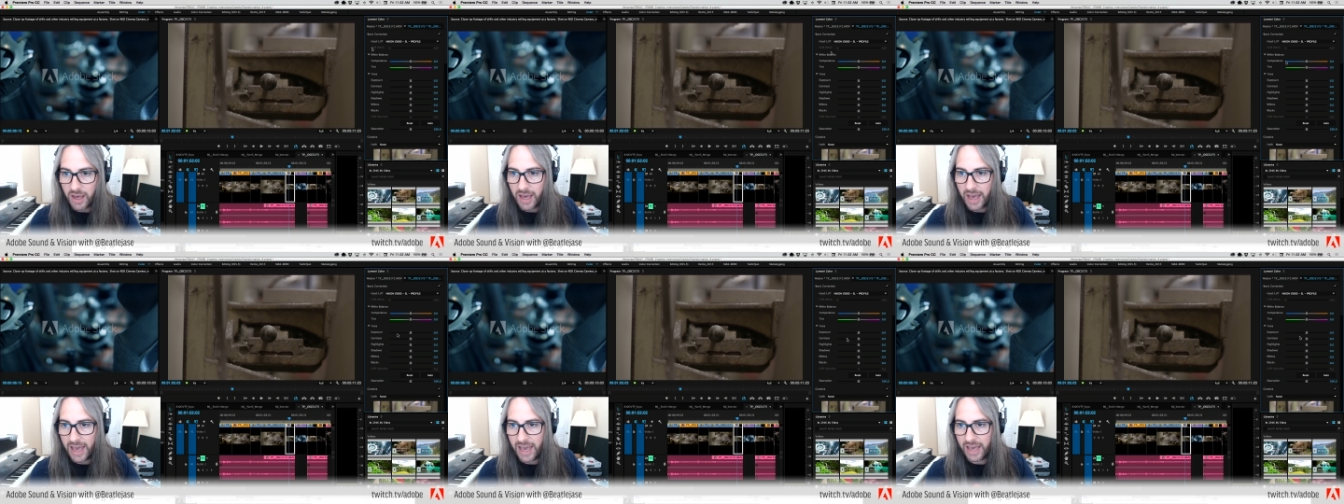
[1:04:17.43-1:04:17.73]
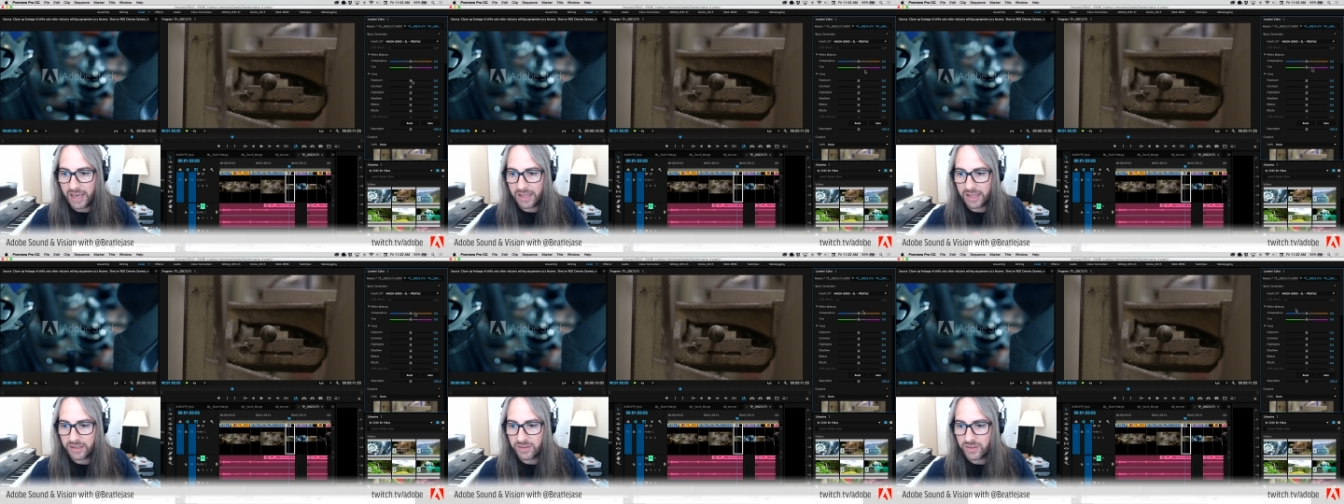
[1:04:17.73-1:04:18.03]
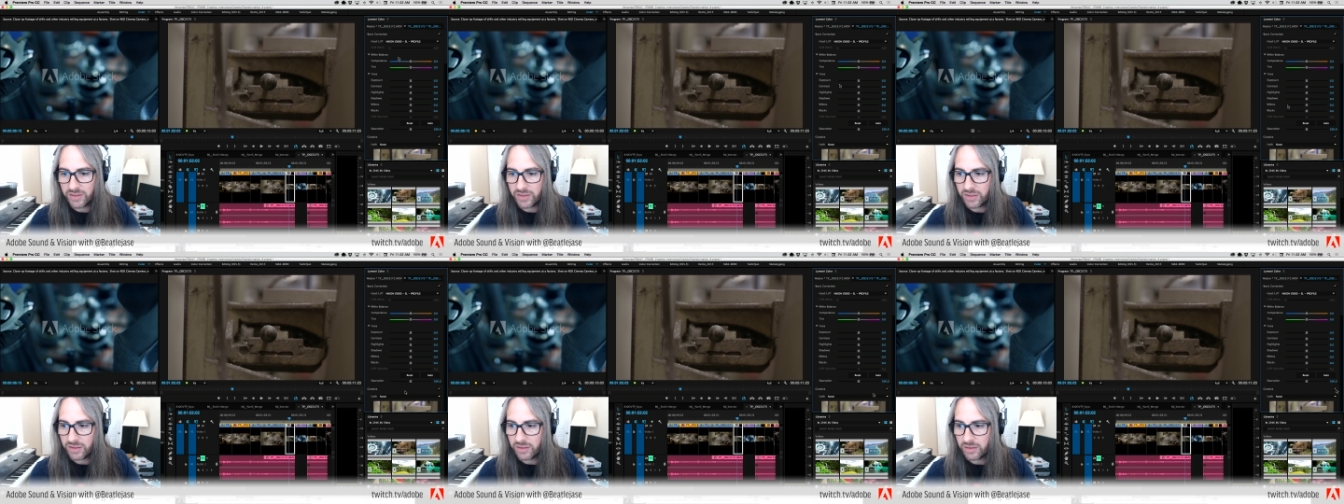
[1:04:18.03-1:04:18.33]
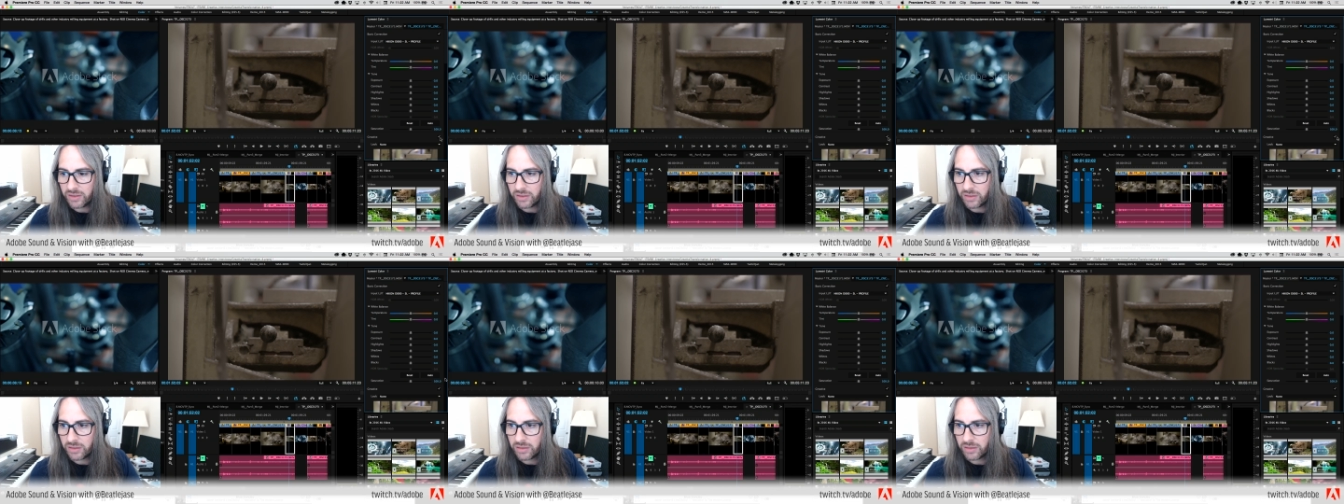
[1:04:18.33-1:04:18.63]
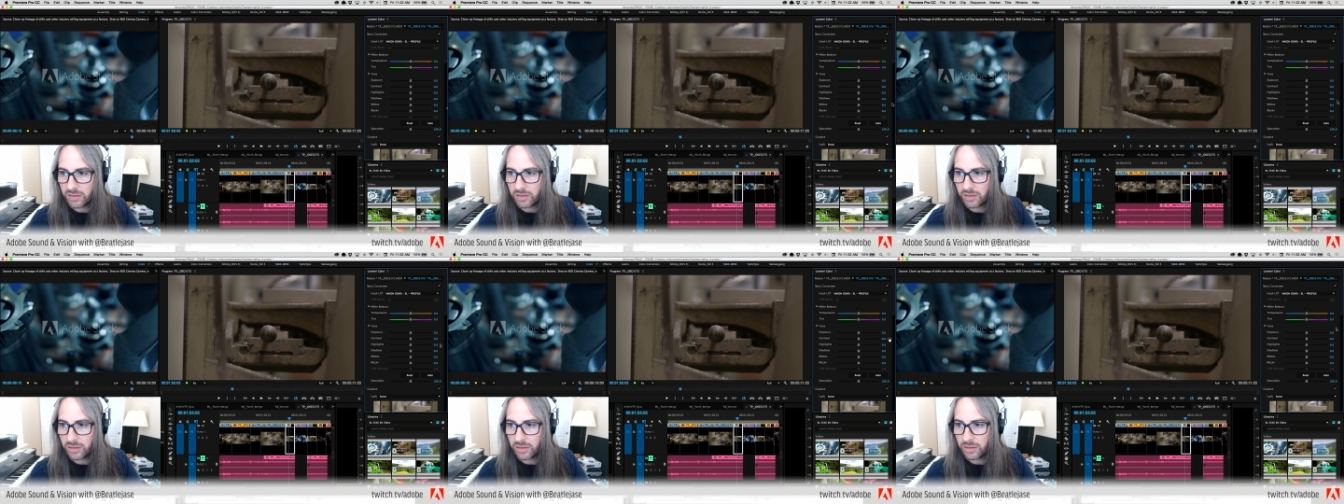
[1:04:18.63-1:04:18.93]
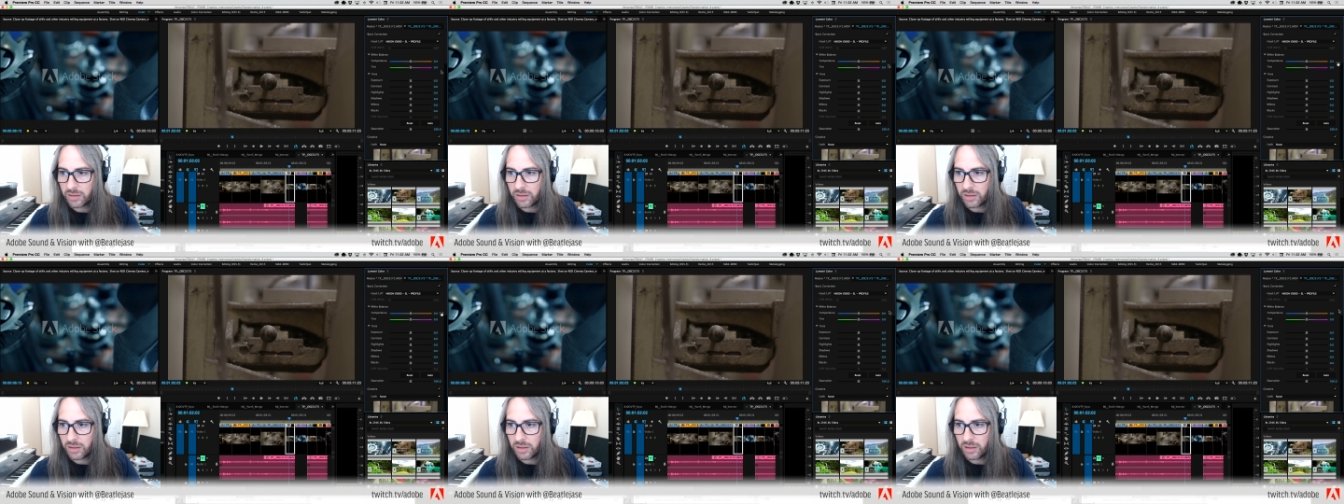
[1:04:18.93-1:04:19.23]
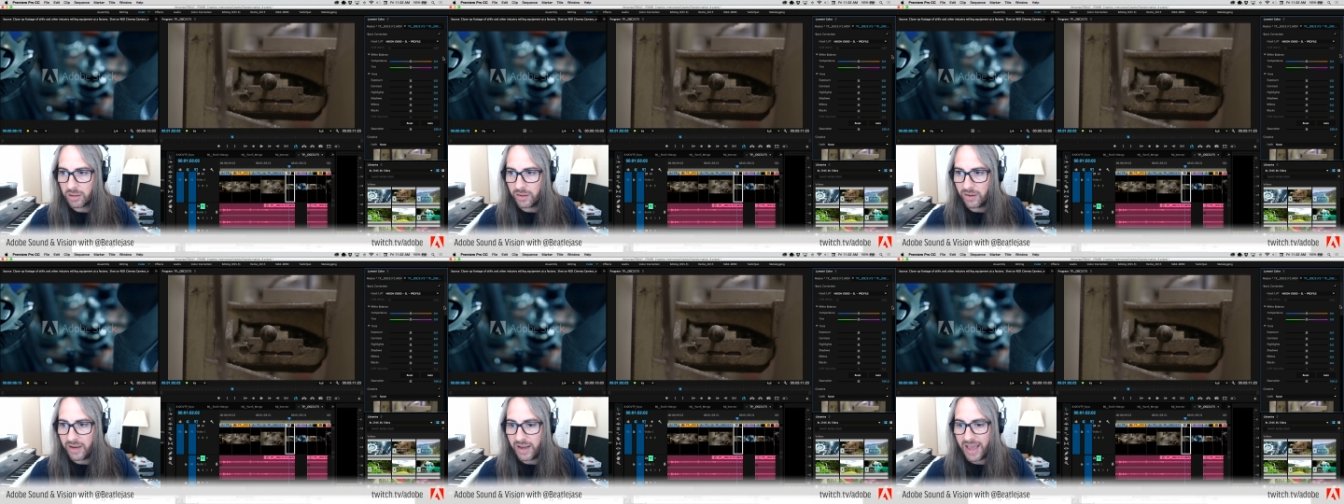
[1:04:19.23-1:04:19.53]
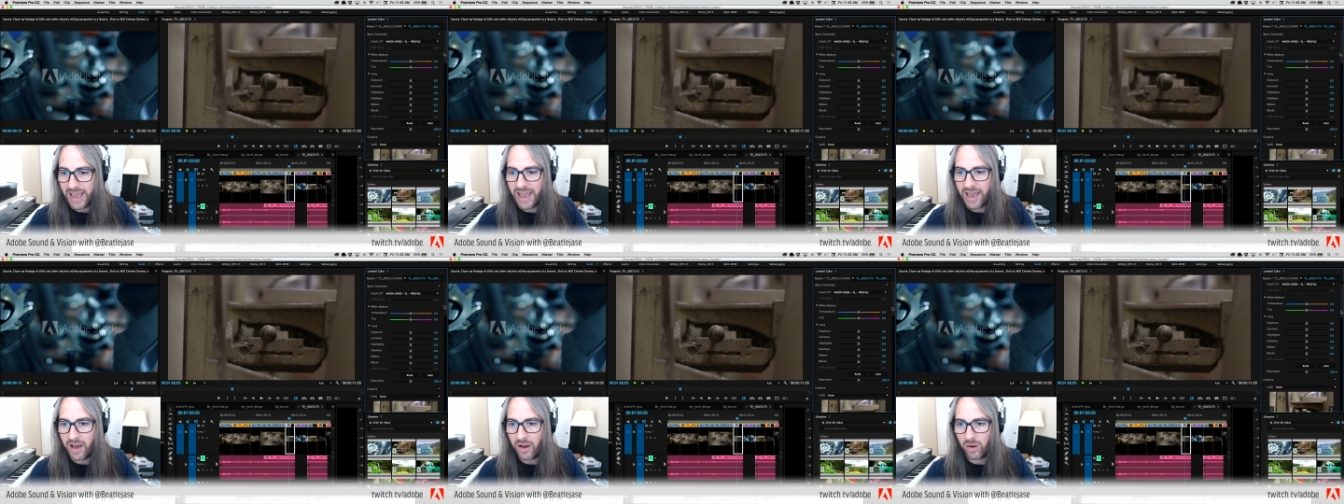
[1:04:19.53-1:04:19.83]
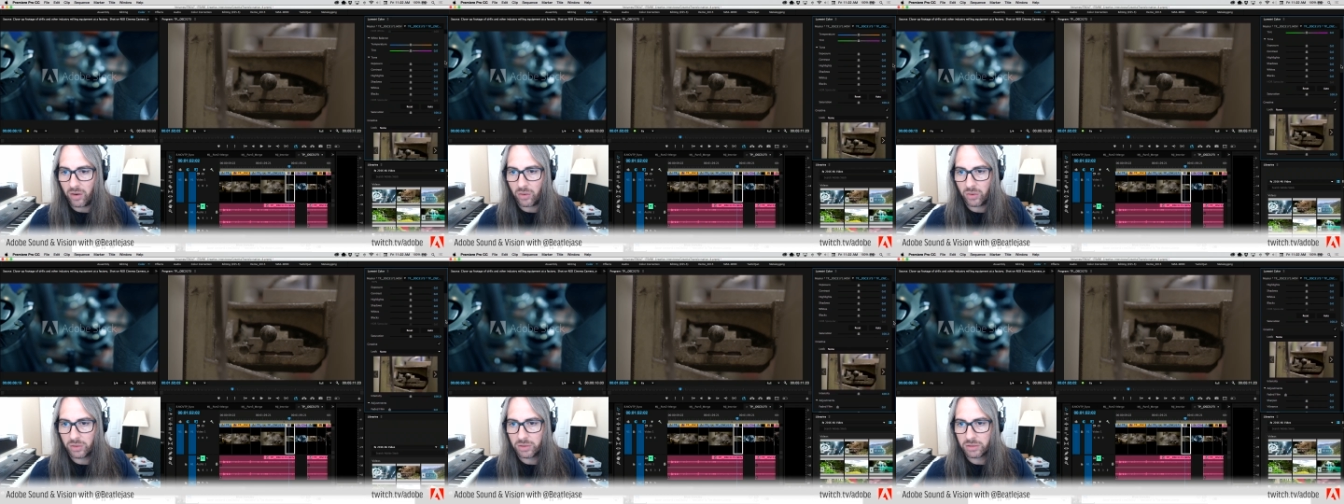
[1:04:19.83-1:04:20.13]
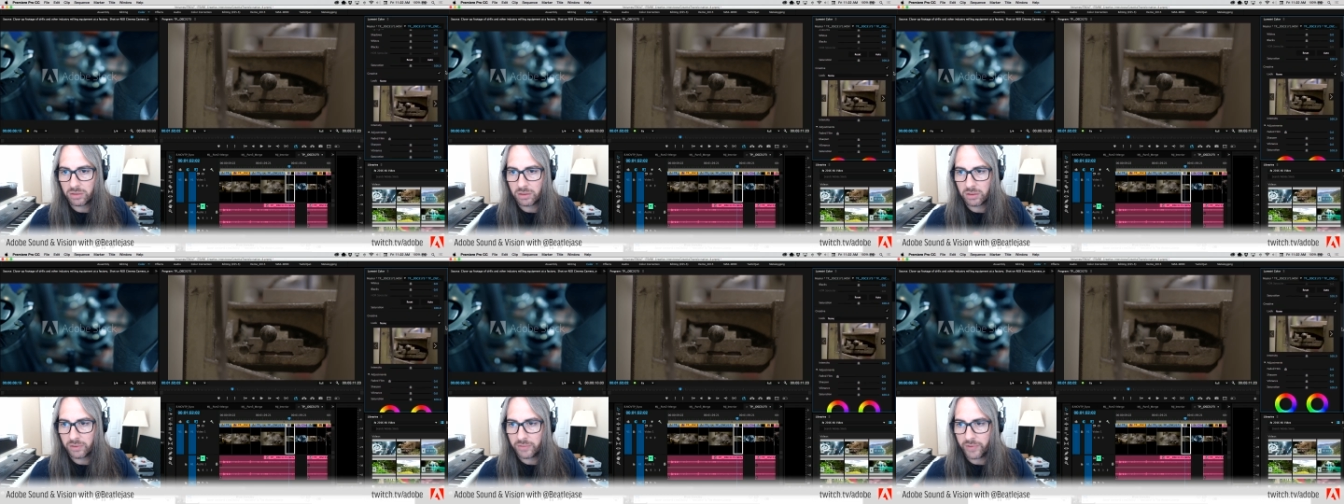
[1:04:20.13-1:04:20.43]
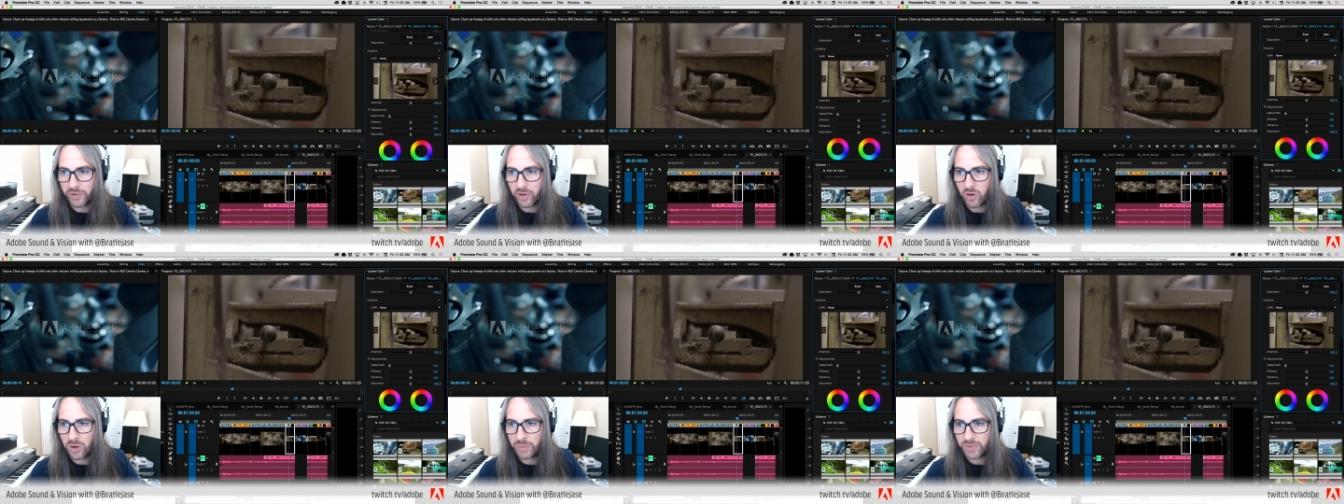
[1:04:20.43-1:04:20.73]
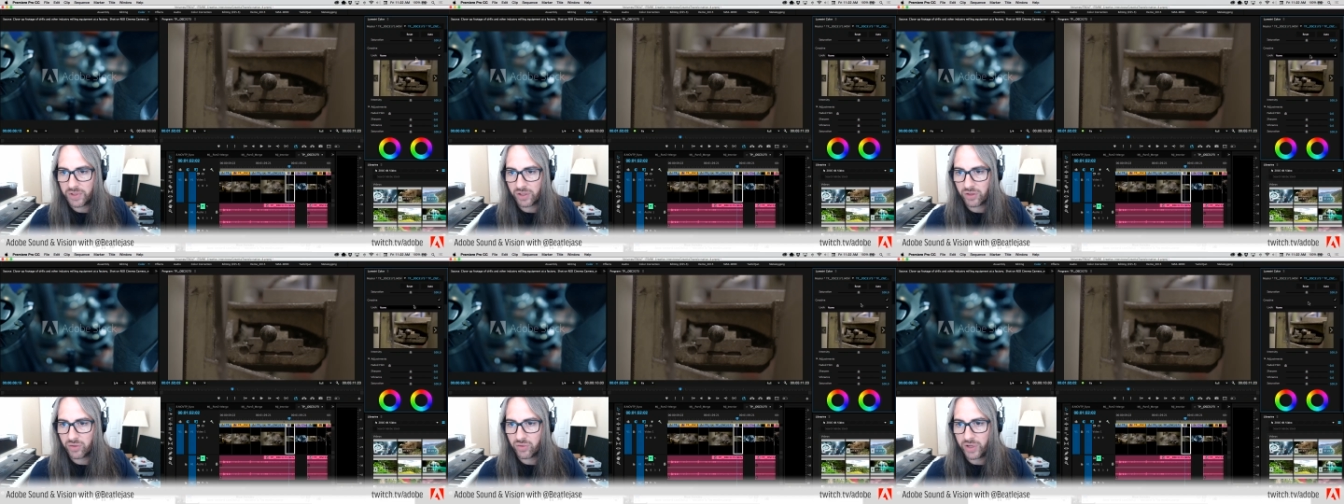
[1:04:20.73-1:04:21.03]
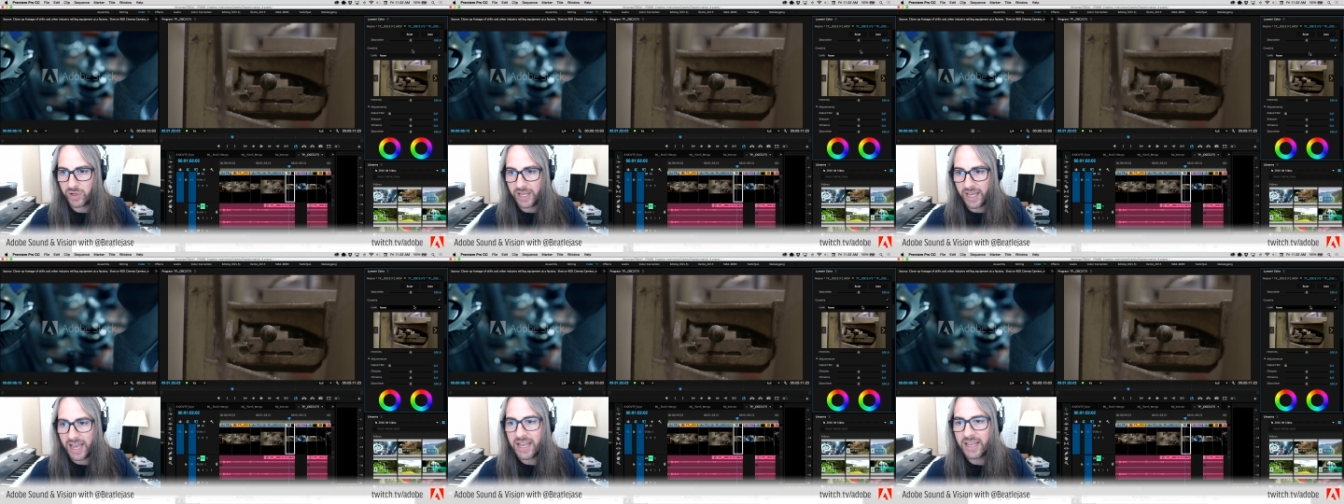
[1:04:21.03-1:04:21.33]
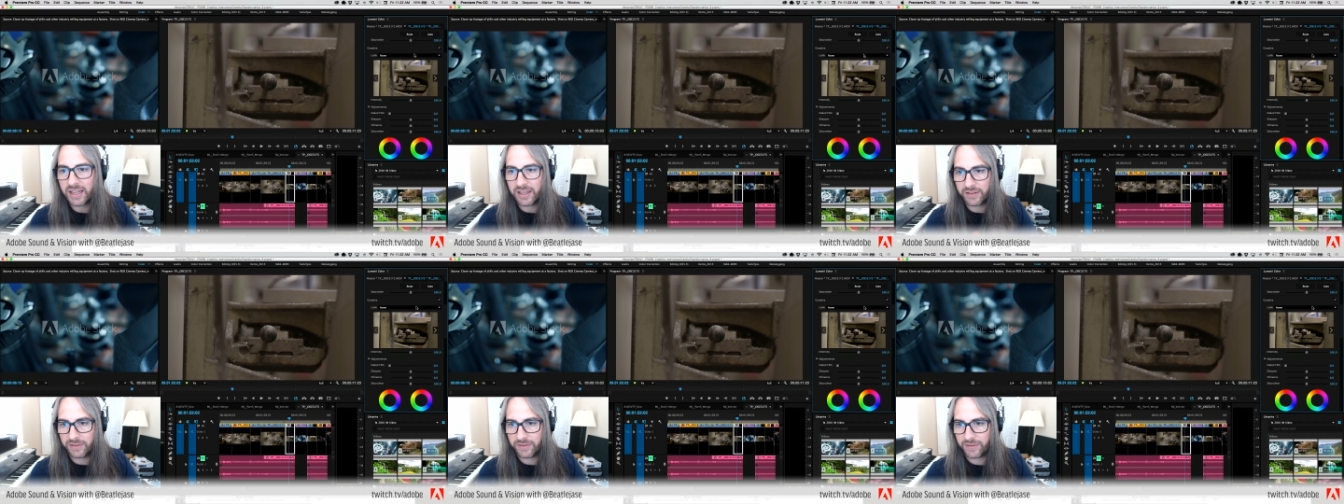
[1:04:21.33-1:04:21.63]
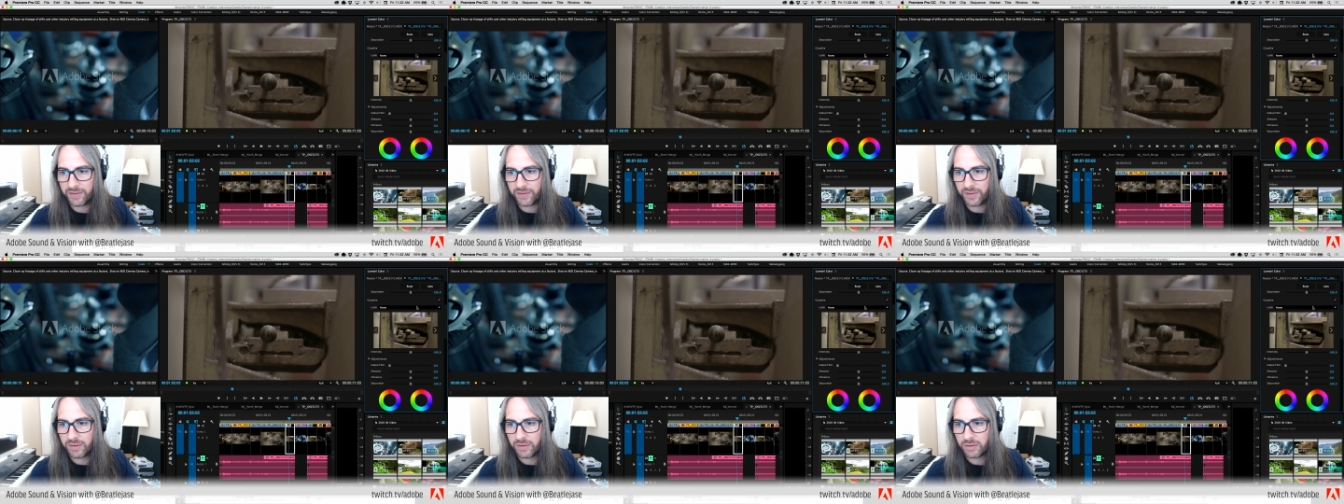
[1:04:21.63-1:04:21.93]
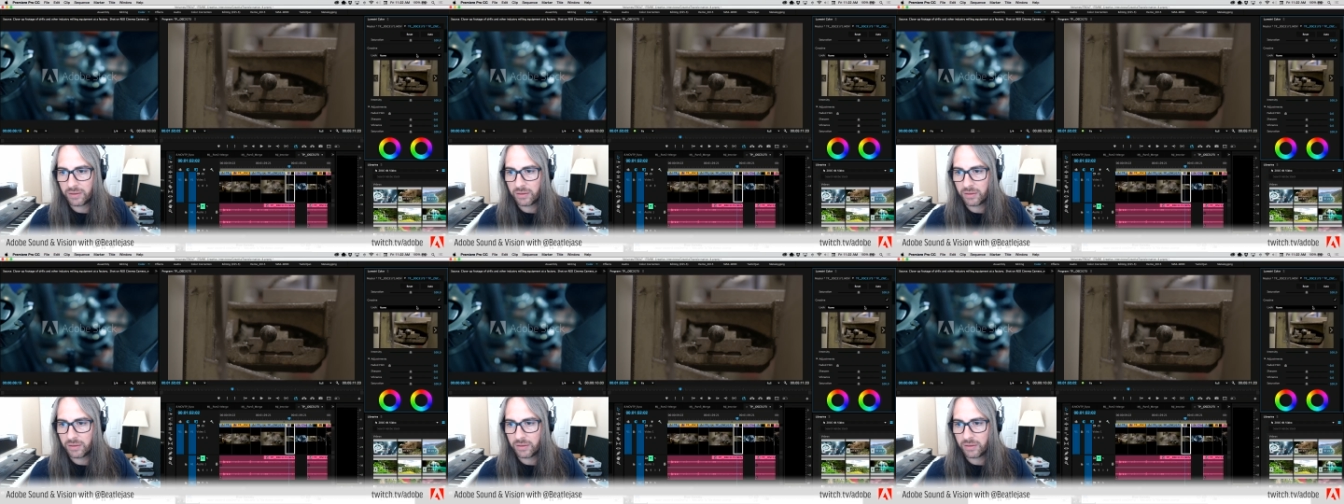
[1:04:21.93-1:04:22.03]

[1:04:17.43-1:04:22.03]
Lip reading: And now, if I go up to creative,